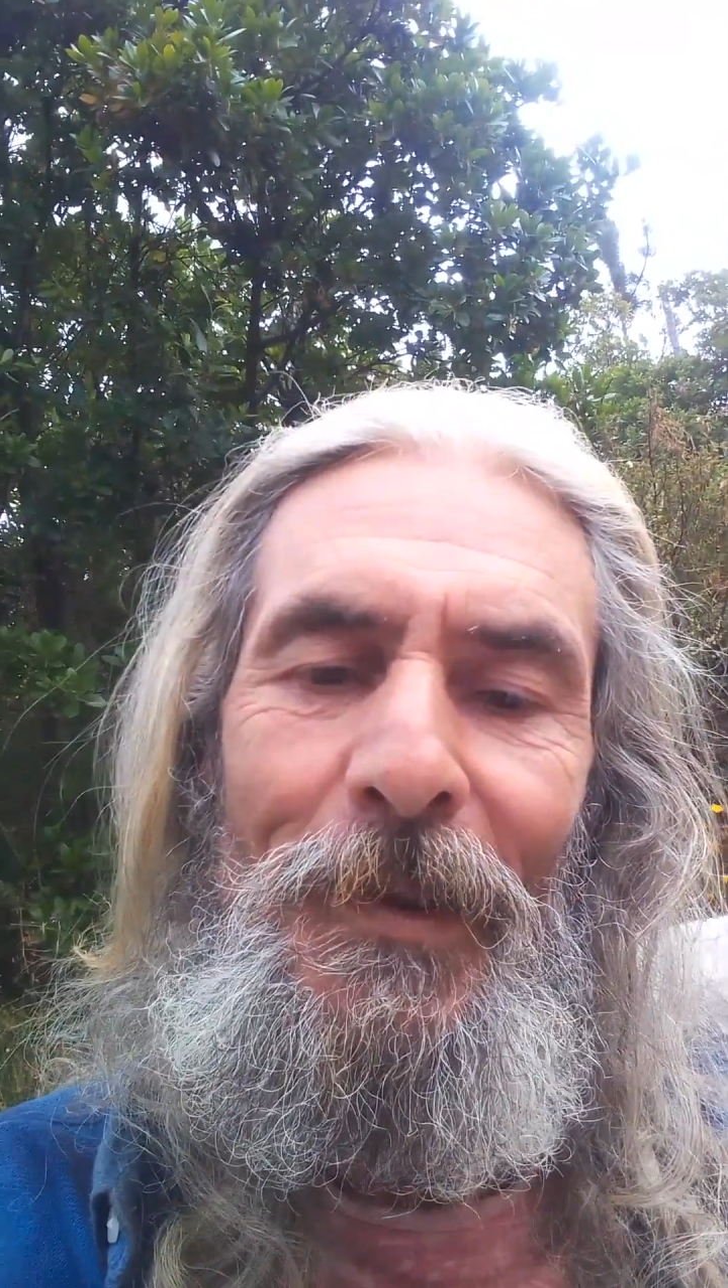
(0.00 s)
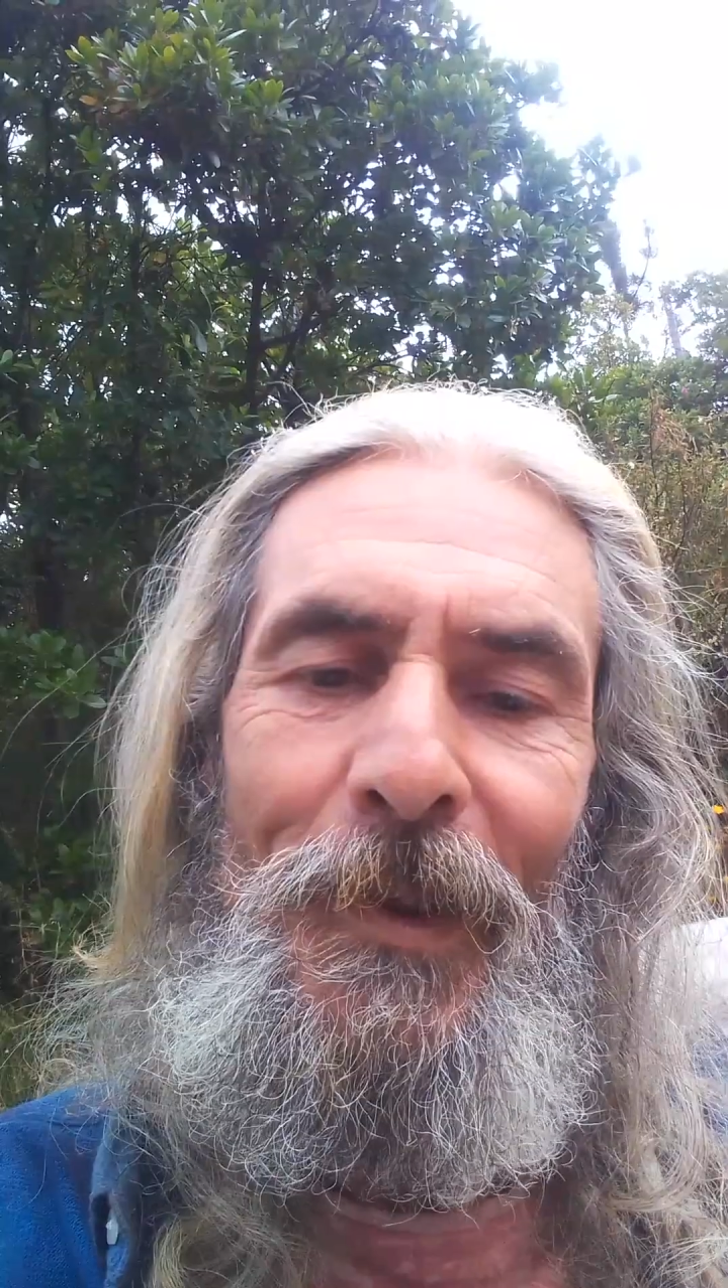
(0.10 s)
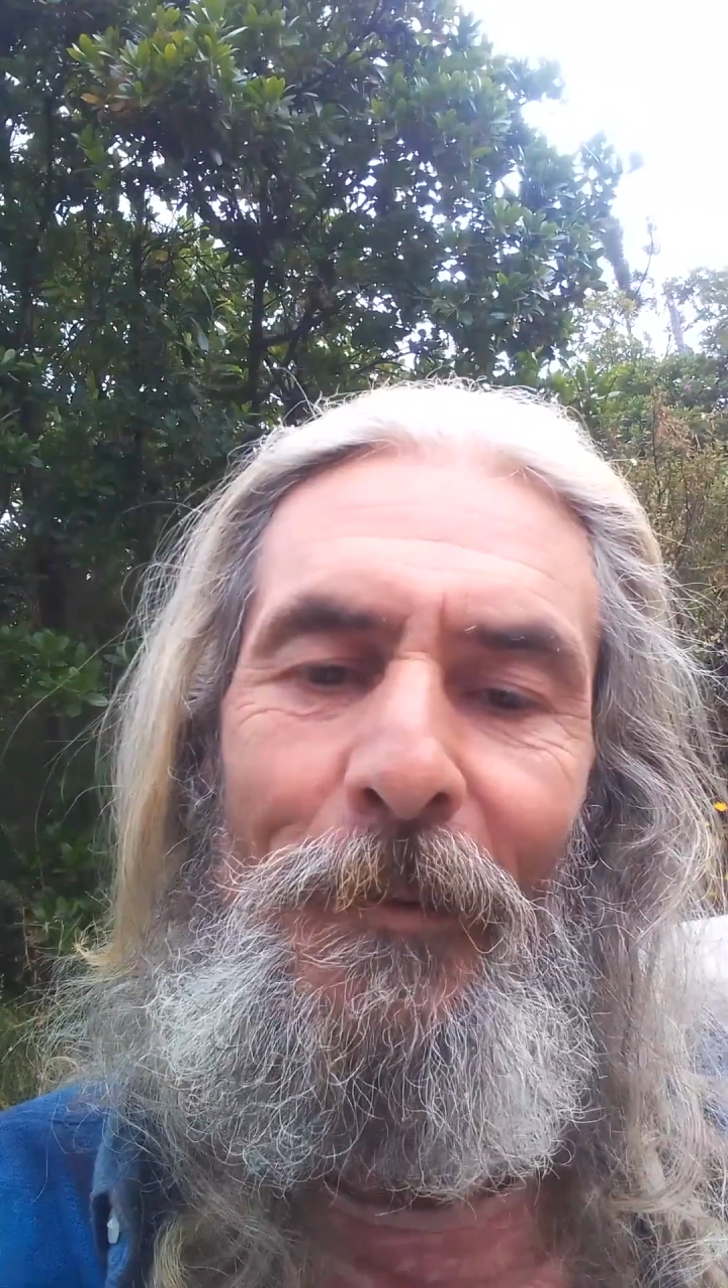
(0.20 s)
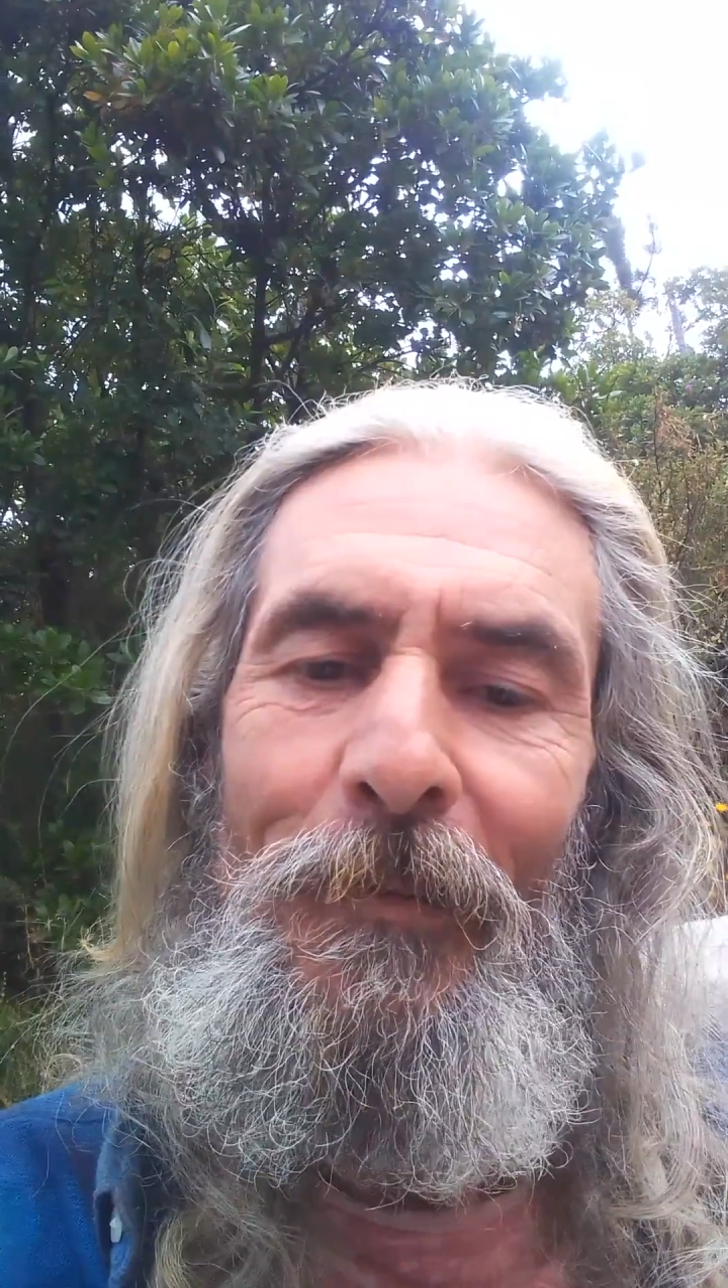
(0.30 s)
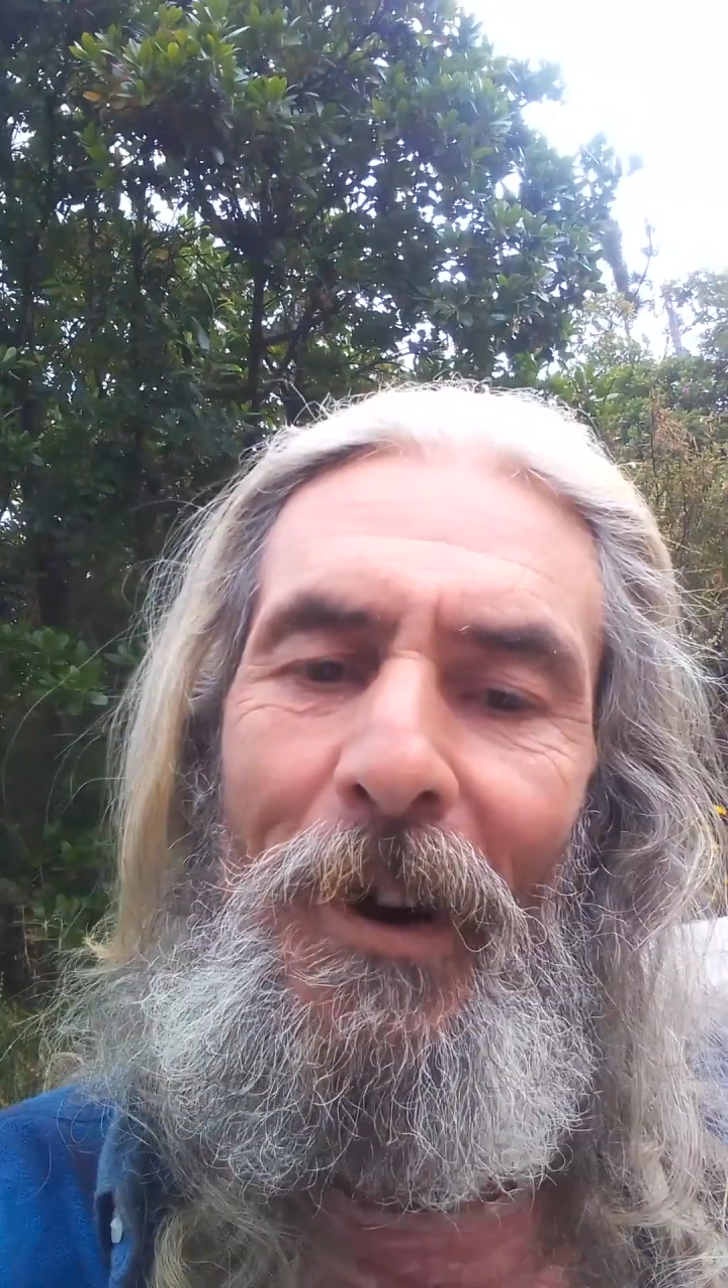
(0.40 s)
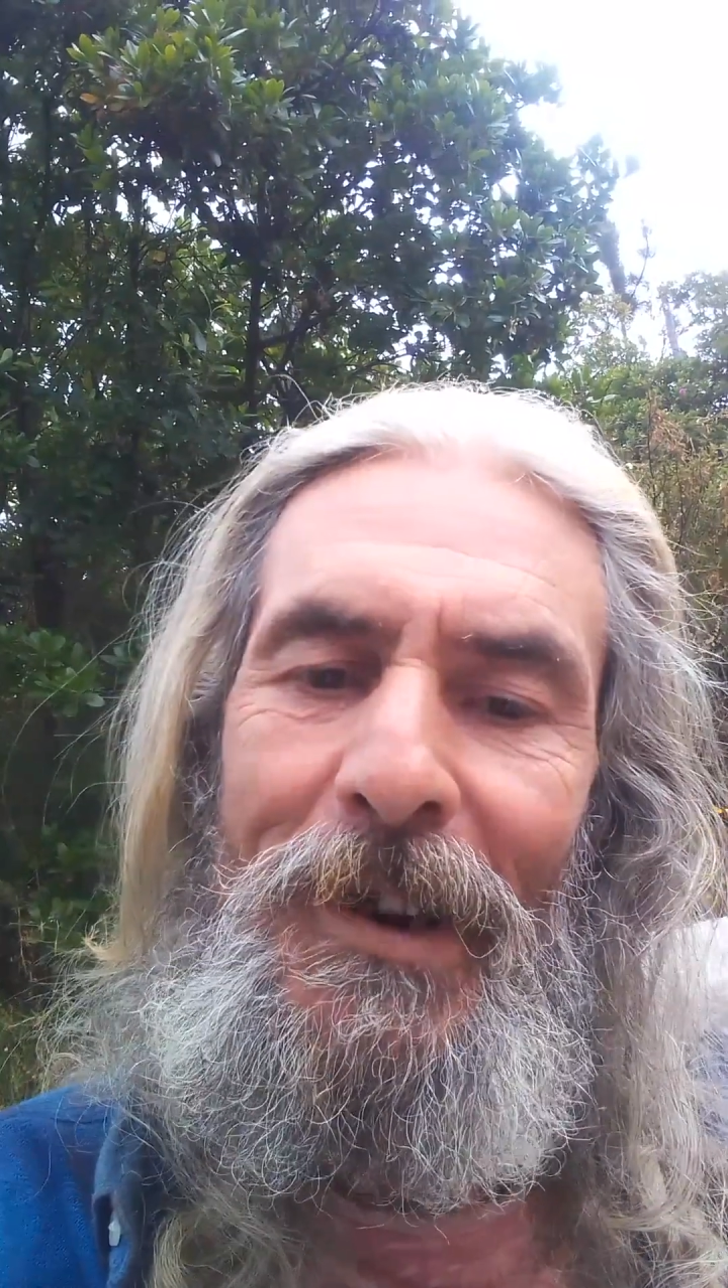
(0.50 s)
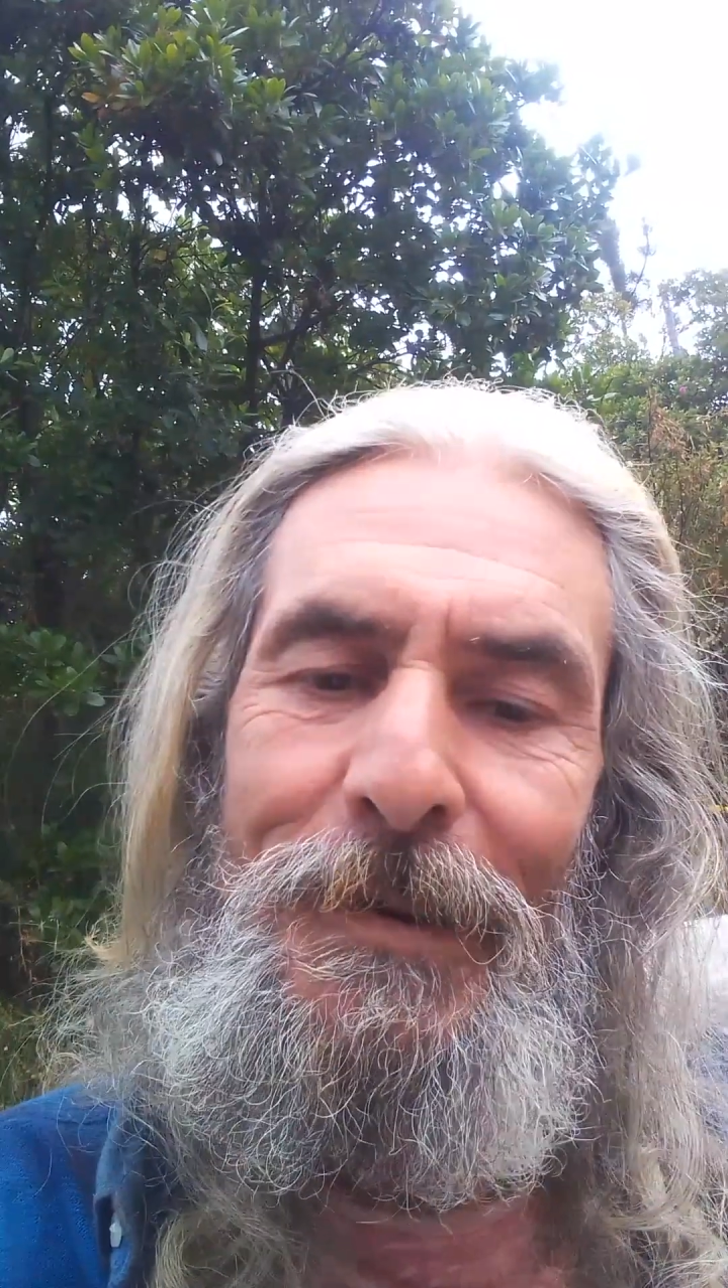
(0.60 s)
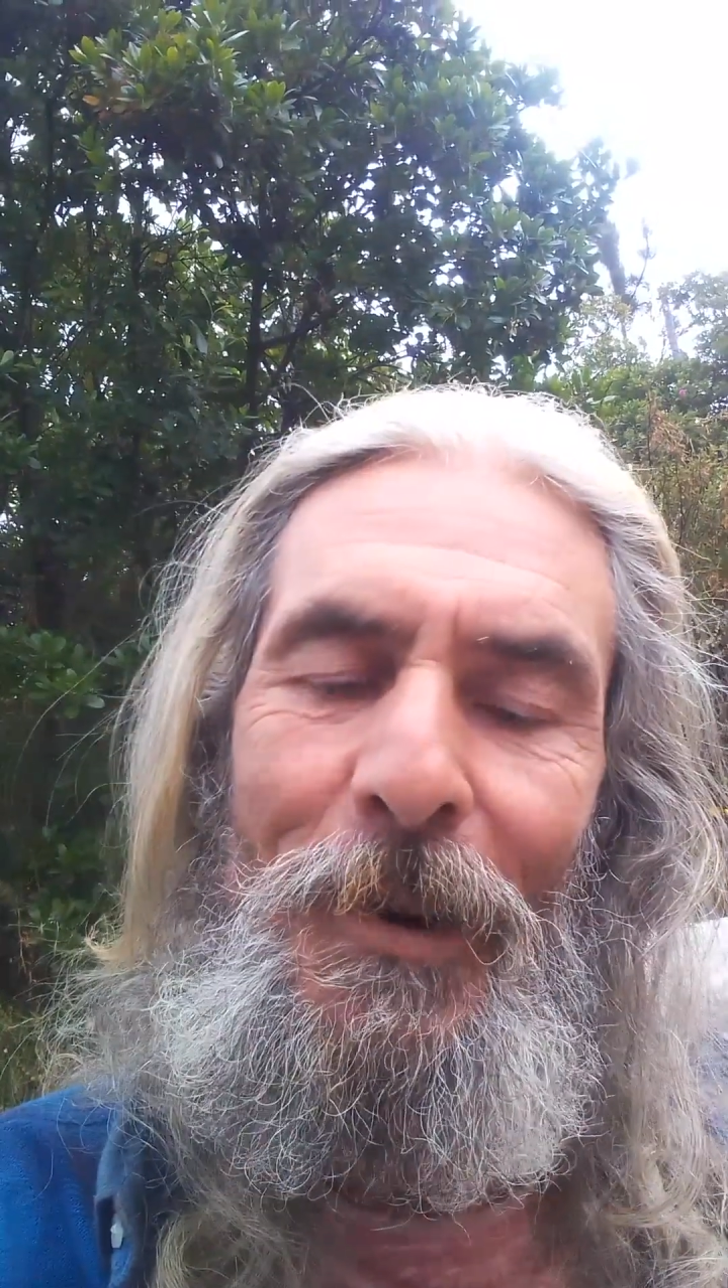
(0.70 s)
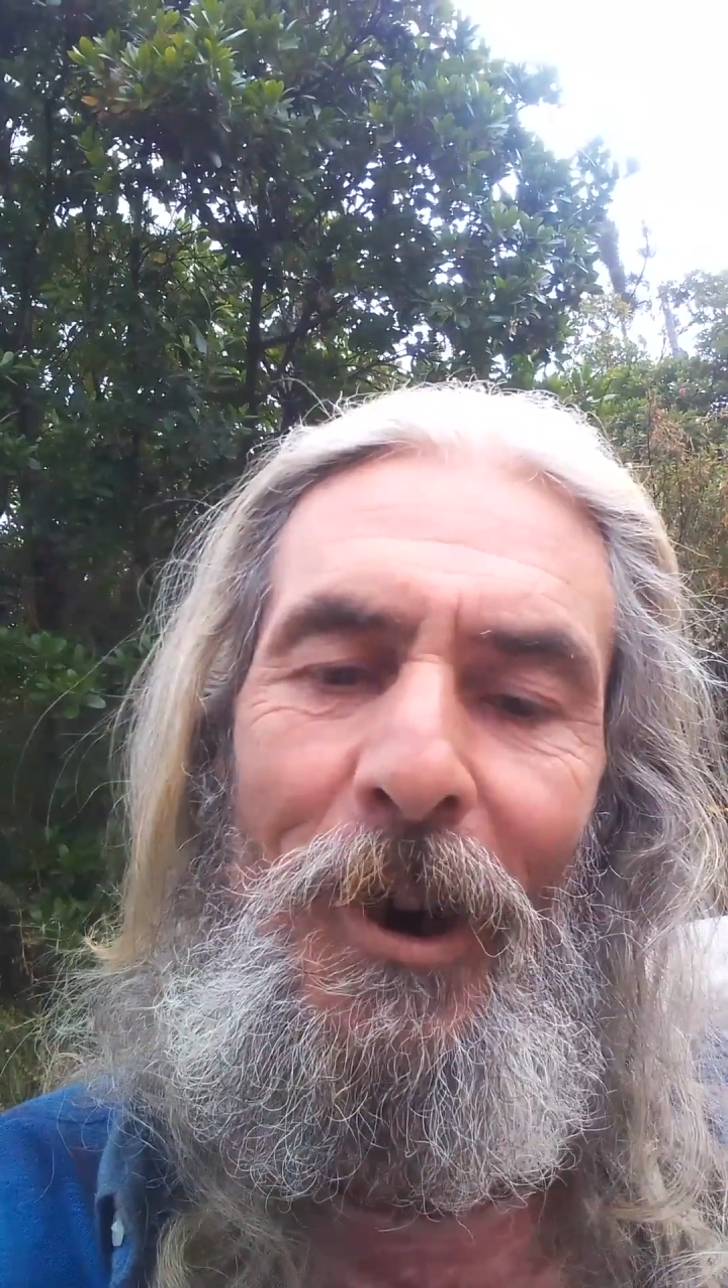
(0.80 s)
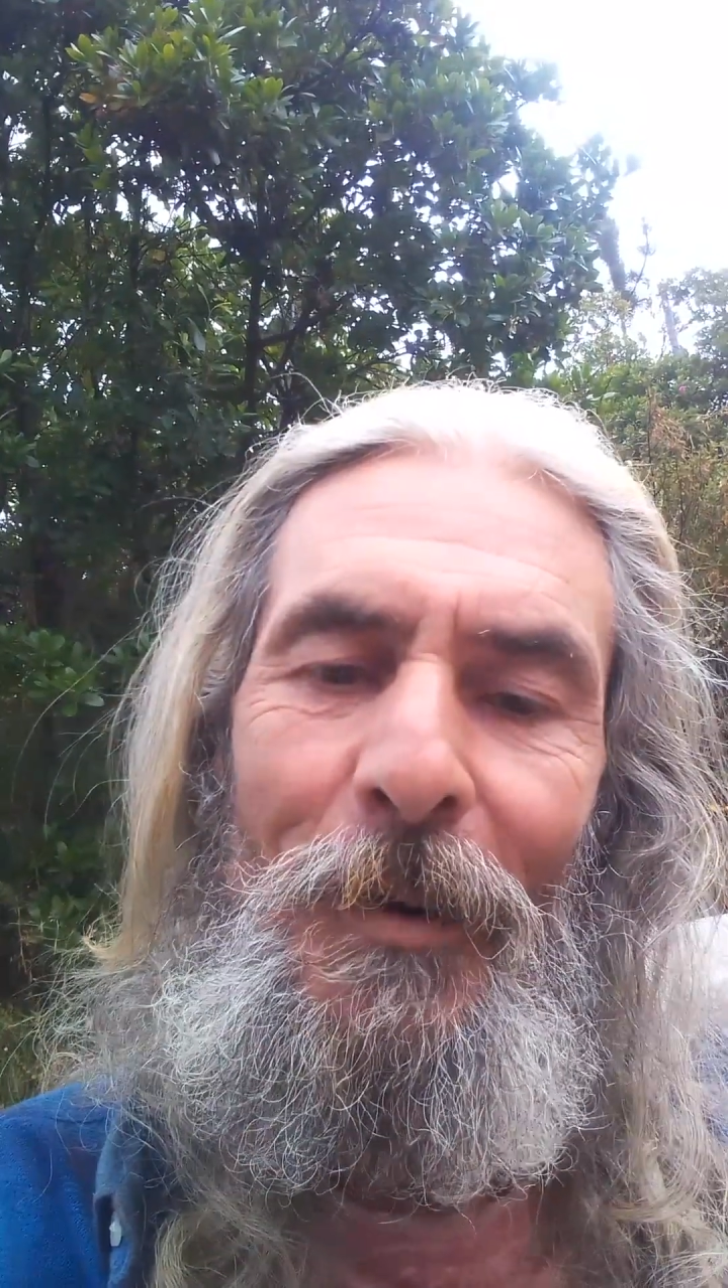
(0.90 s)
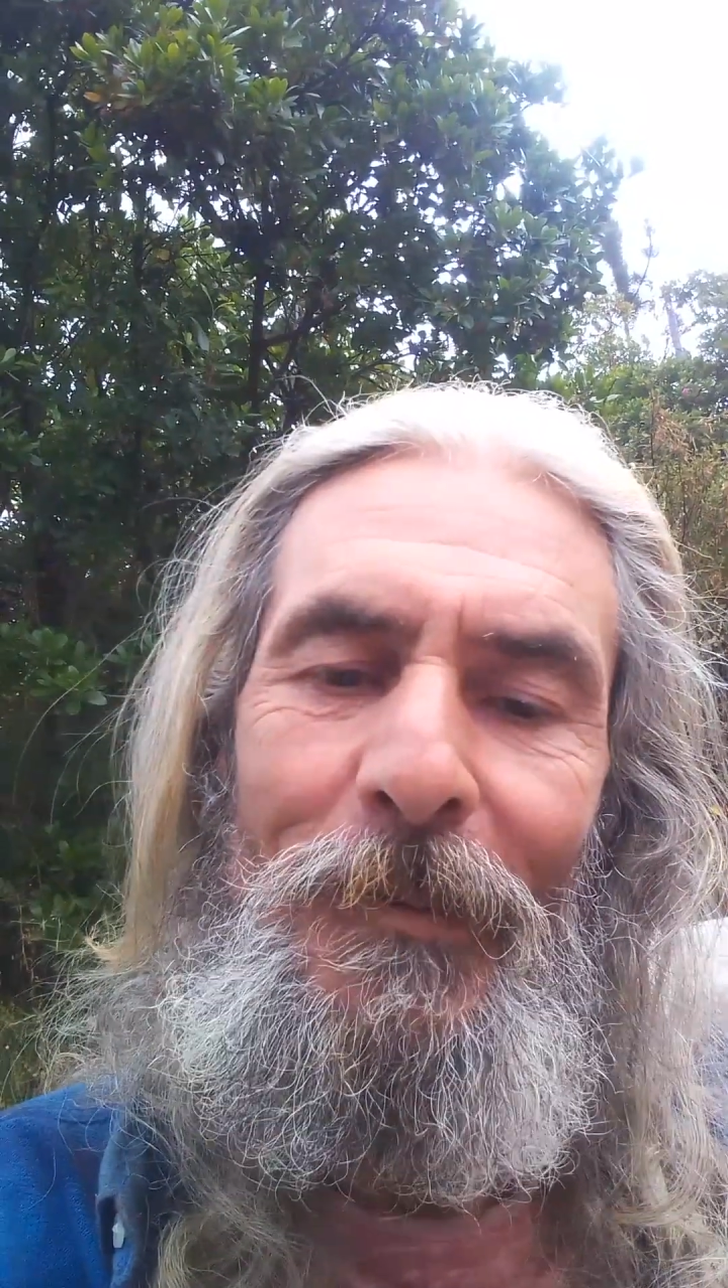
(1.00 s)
The right palm